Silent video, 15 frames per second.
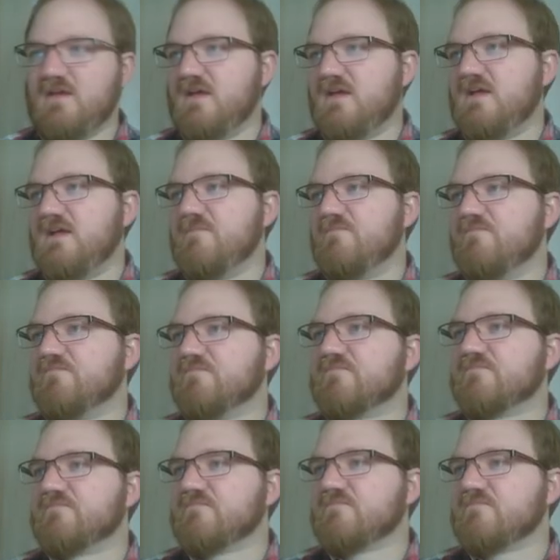
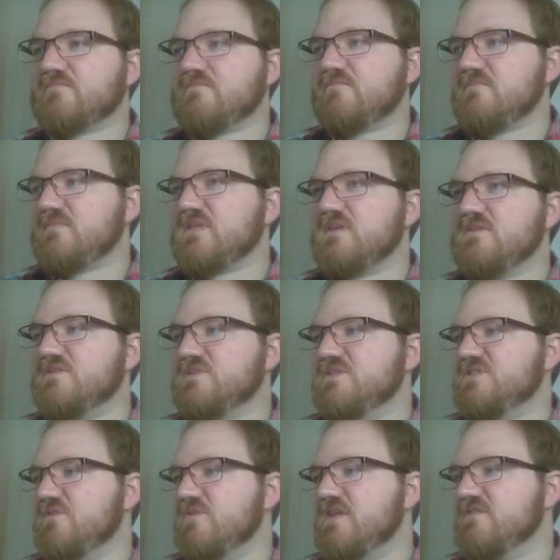
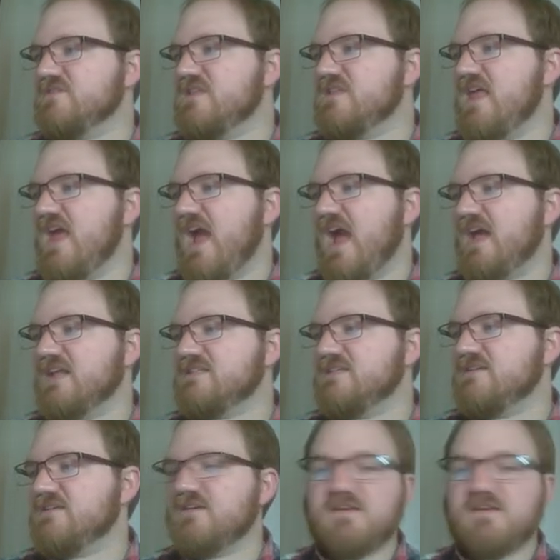So there's that.